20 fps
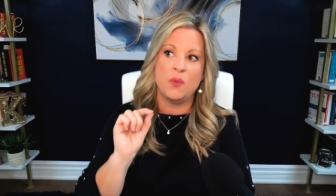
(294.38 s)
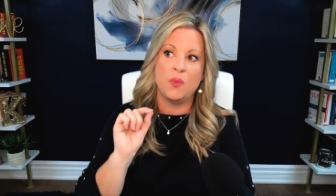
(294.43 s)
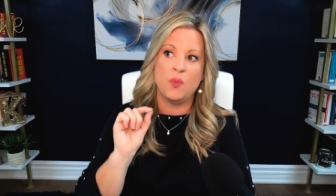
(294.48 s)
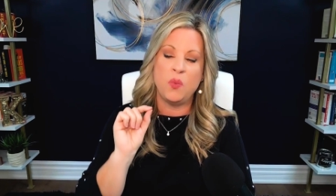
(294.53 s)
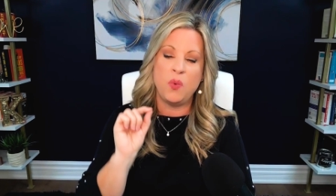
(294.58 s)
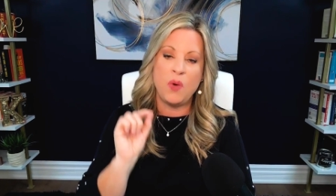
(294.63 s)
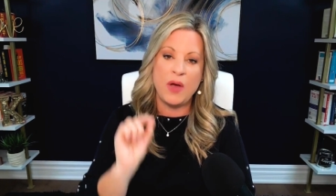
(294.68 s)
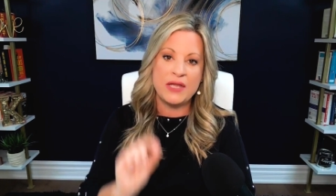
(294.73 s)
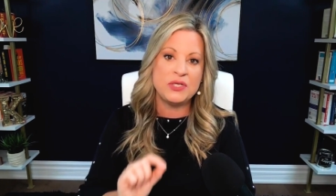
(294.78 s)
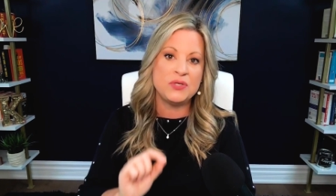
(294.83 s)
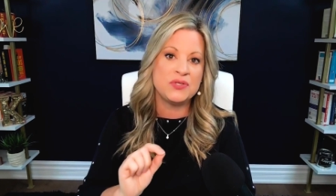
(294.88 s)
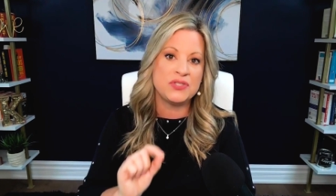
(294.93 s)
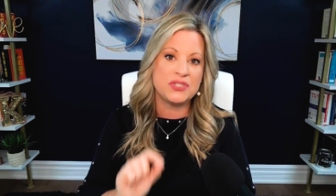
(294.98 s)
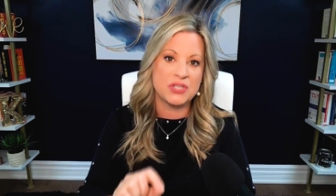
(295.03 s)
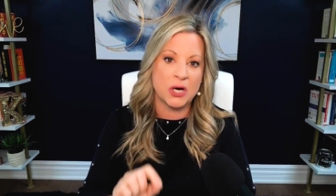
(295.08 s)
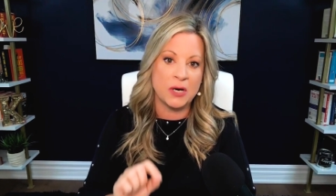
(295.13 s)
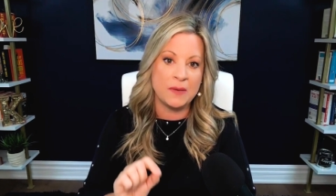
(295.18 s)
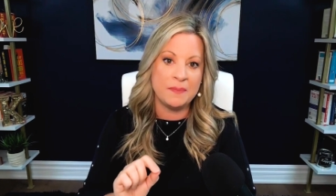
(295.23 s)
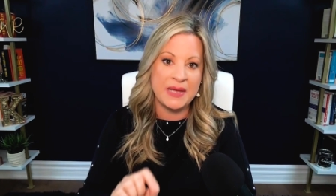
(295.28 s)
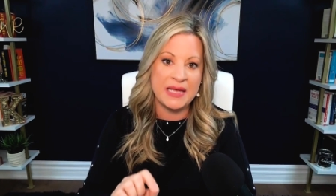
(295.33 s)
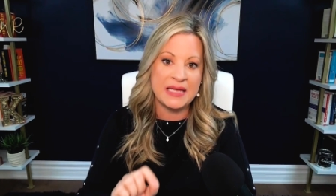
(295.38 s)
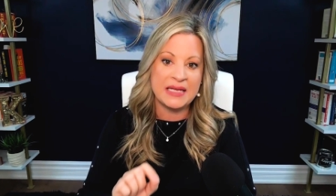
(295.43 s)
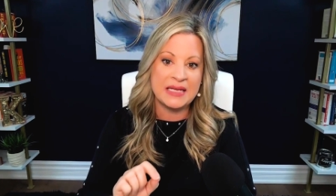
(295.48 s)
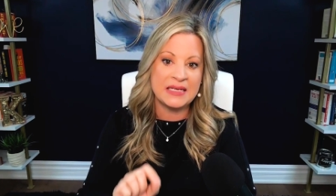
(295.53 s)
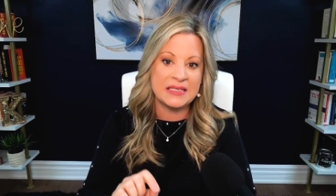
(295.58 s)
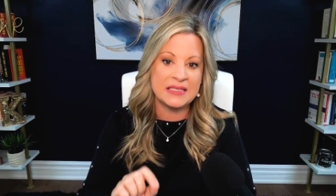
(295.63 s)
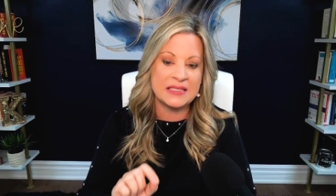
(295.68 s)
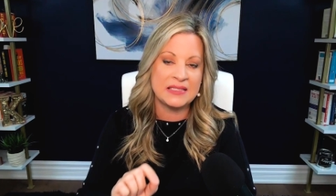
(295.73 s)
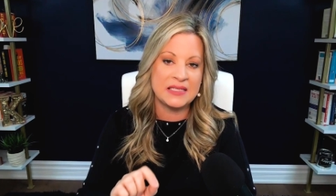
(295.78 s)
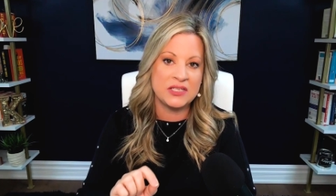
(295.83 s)
when you start
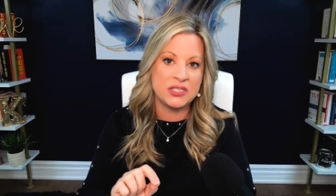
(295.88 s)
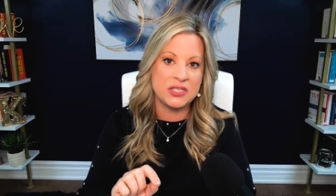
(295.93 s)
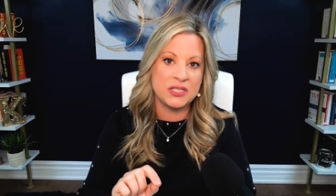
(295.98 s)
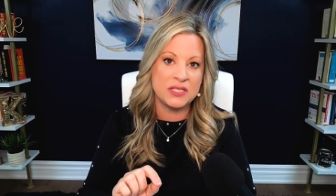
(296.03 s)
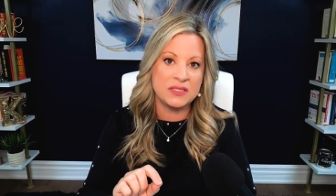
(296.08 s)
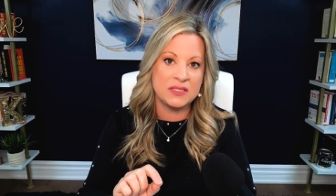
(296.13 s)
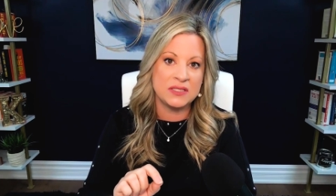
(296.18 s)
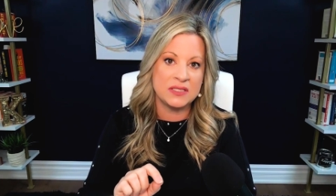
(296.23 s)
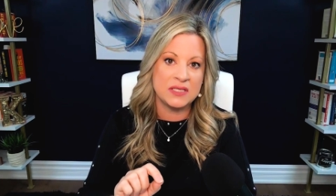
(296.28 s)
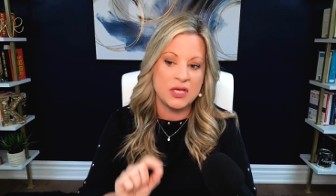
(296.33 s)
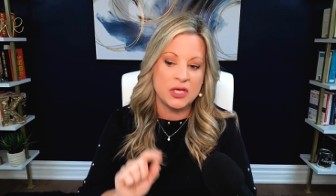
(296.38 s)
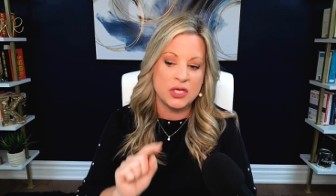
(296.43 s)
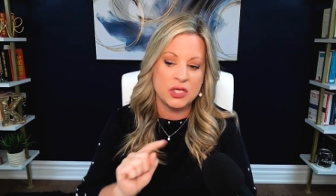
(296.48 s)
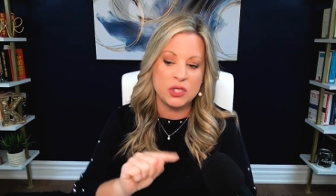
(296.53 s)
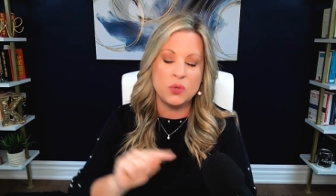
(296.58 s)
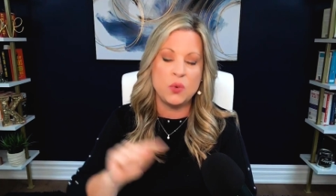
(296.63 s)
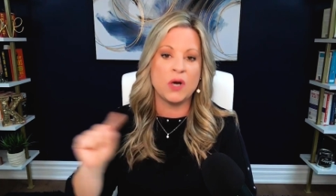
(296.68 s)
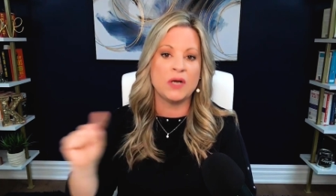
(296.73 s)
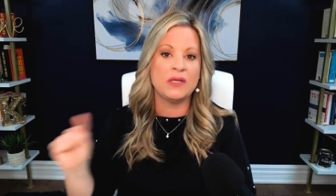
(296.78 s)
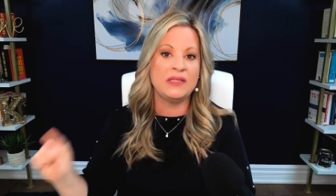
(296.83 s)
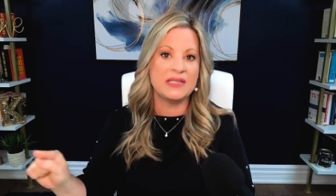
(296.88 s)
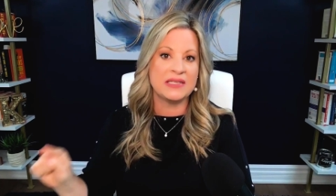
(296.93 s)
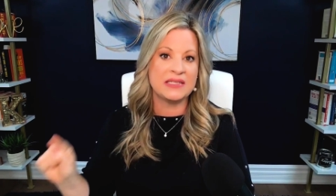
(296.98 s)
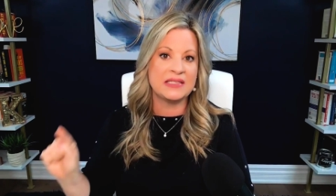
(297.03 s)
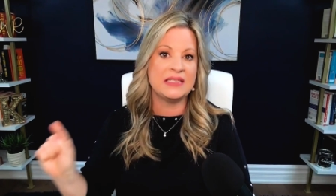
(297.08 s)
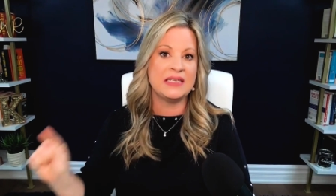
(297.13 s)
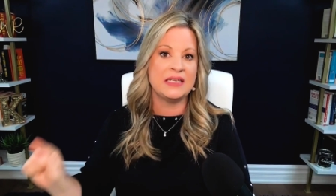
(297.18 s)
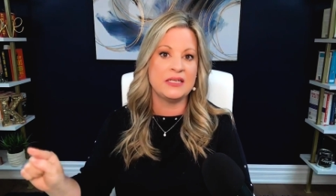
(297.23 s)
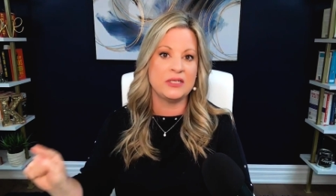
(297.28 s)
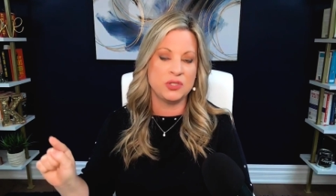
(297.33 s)
making decisions, you are
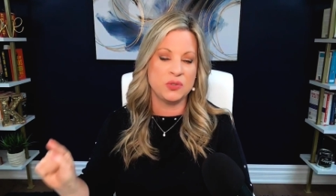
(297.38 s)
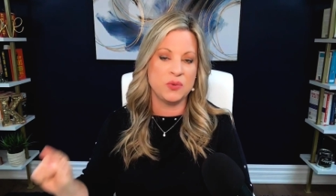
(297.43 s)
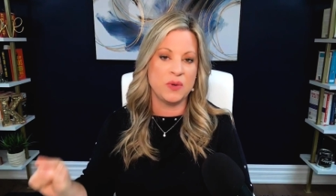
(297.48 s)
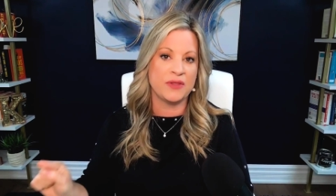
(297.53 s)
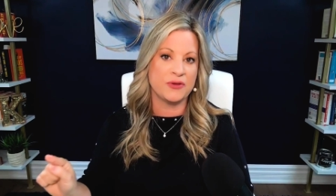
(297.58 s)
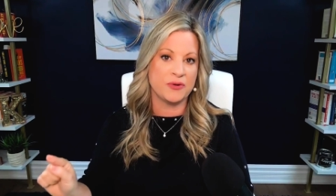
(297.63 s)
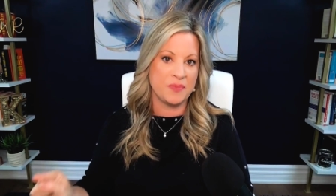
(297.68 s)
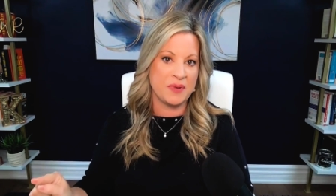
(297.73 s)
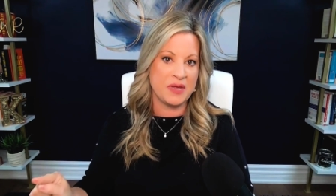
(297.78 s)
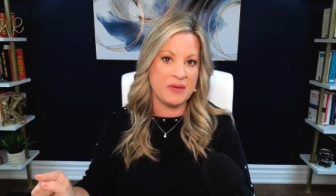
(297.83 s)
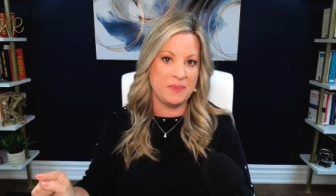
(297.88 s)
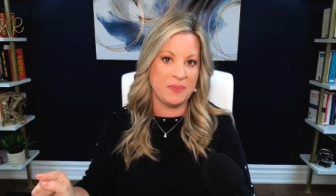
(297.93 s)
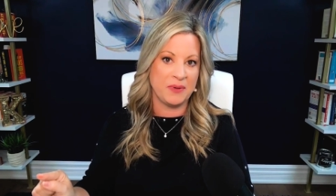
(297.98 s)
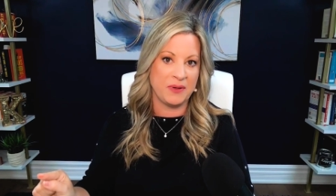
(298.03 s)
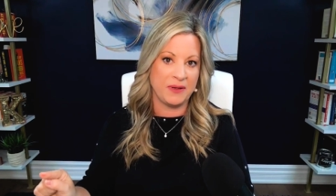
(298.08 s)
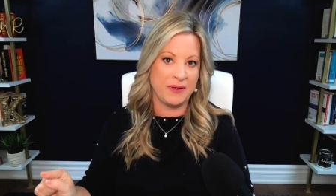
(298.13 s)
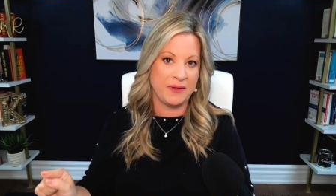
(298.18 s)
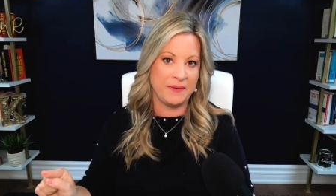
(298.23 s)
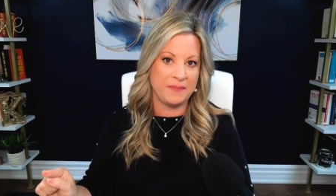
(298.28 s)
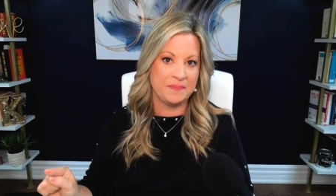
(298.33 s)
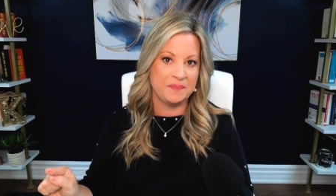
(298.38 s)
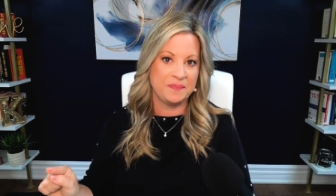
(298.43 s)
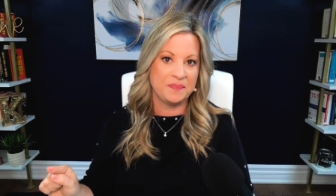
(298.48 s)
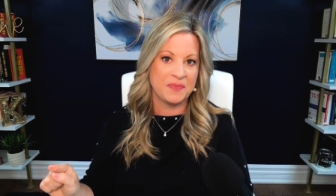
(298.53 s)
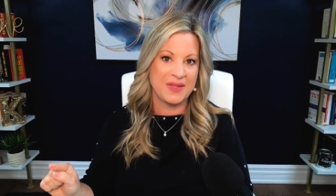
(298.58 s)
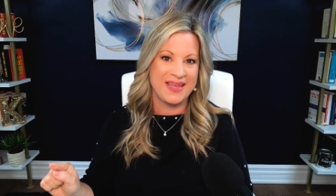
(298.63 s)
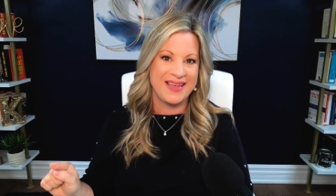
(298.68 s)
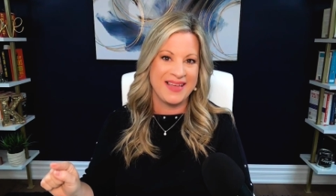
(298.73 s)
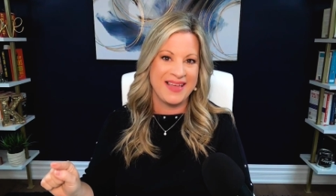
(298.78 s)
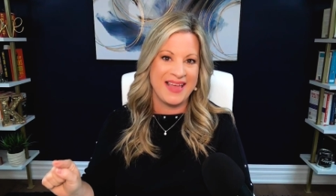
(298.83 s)
listening to other people
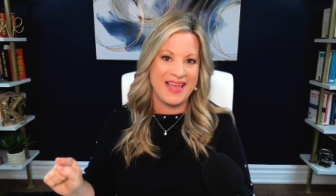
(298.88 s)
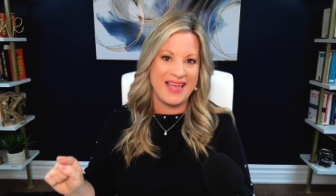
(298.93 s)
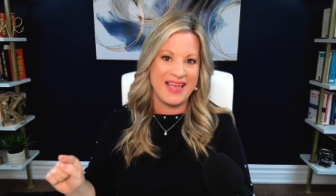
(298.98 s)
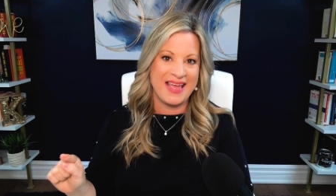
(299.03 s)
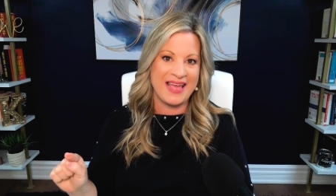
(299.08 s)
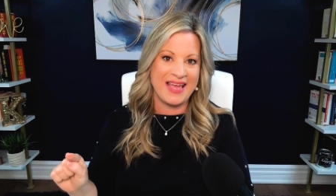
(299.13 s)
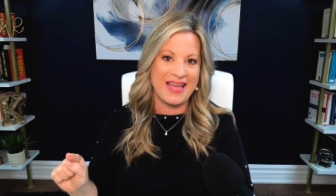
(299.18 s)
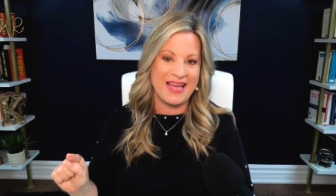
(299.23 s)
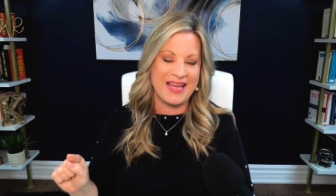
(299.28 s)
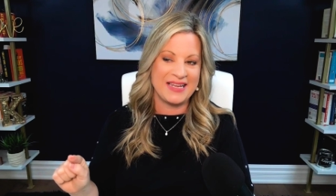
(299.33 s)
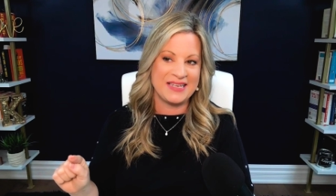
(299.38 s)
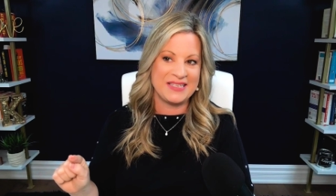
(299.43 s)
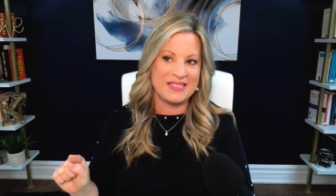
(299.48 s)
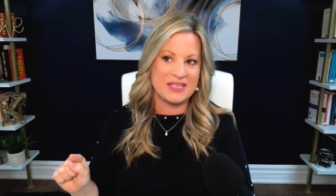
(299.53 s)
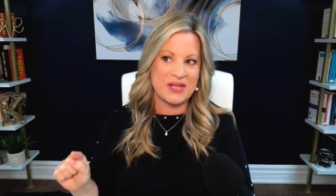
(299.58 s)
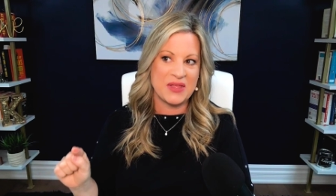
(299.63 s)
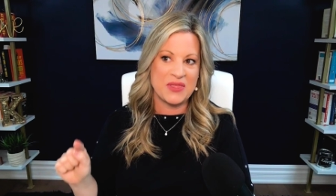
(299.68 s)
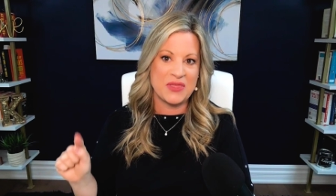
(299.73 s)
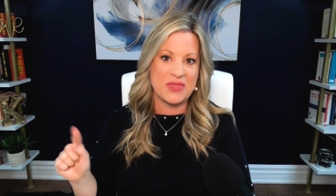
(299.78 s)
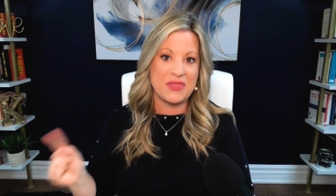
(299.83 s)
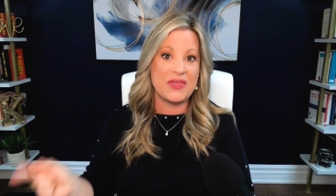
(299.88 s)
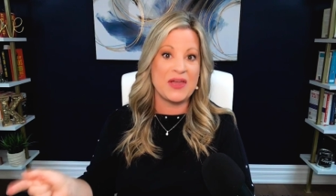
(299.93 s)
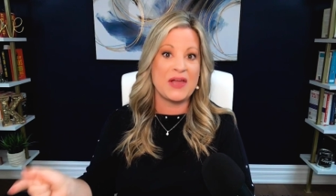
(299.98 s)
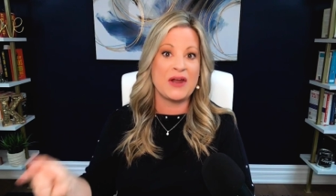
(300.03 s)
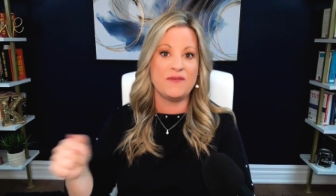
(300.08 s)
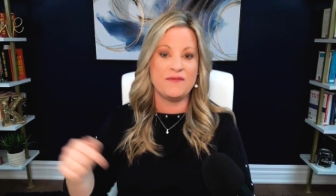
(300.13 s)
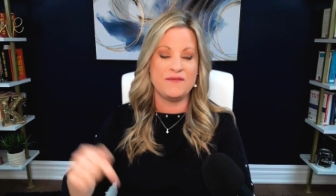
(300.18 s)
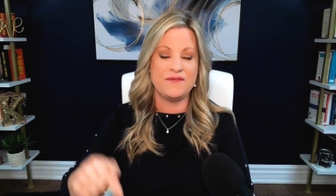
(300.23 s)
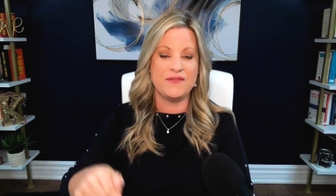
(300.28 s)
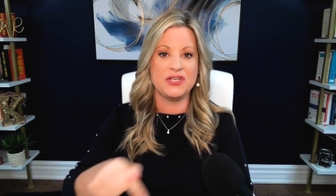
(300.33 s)
and
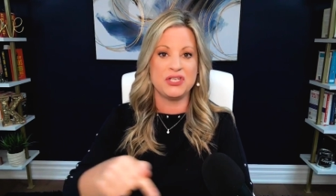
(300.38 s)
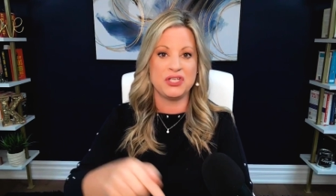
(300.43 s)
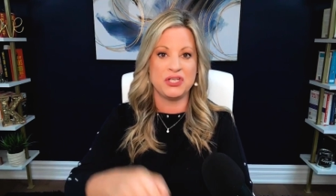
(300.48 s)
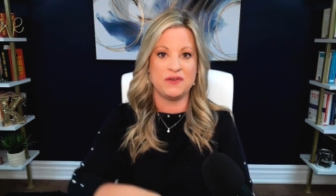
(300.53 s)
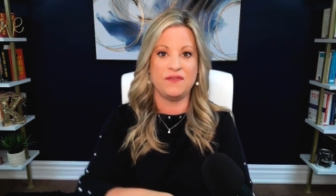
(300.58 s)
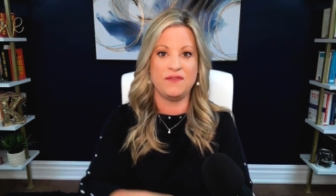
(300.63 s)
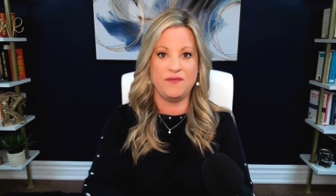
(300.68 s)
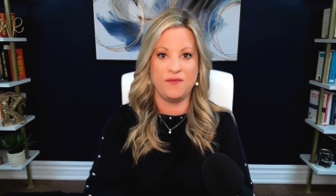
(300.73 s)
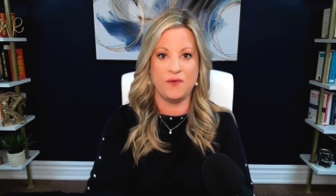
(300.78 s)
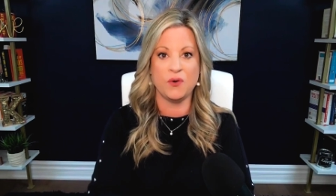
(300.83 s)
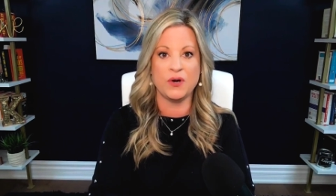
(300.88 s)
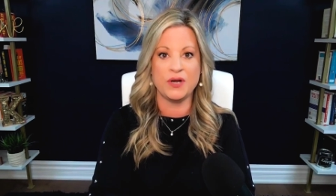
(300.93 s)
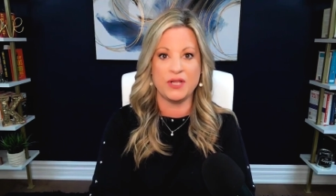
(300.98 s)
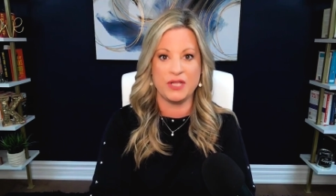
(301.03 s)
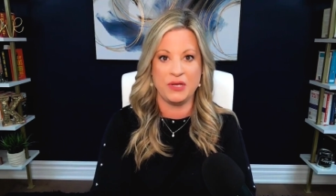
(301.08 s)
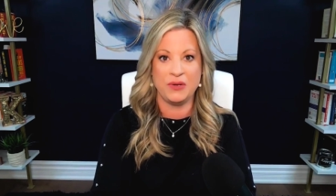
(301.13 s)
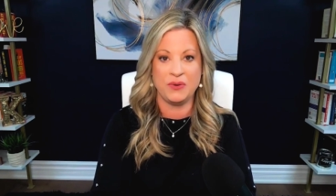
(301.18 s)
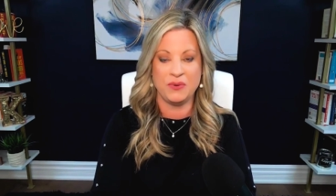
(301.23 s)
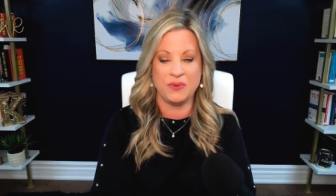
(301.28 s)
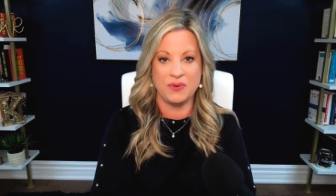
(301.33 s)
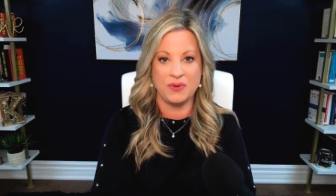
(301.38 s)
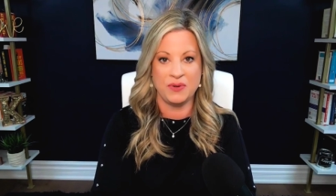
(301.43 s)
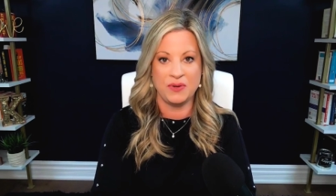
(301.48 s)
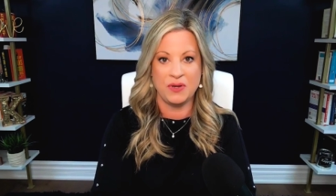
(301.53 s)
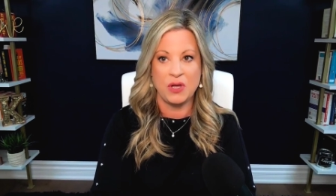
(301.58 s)
their vision for you.